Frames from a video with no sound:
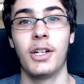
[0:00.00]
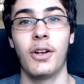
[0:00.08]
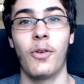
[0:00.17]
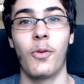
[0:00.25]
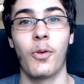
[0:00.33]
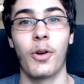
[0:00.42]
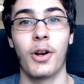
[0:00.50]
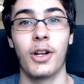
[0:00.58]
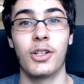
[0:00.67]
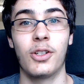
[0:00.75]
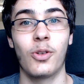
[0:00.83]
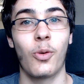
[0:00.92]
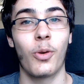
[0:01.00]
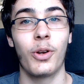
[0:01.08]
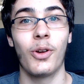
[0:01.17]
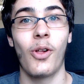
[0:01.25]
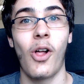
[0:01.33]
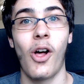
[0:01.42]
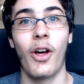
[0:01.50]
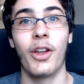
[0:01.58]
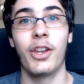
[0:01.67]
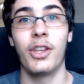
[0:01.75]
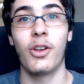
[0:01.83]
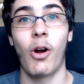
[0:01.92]
or a tutorial
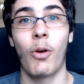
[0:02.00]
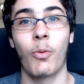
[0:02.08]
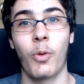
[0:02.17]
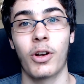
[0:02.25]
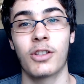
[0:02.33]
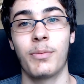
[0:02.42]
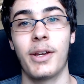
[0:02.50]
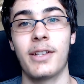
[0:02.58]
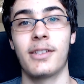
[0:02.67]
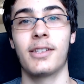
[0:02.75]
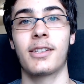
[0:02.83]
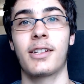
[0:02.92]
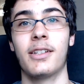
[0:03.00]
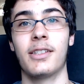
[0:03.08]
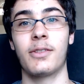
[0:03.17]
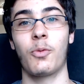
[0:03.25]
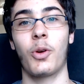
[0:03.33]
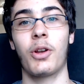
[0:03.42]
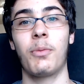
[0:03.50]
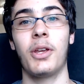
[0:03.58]
on Yarn workspaces because we're going to be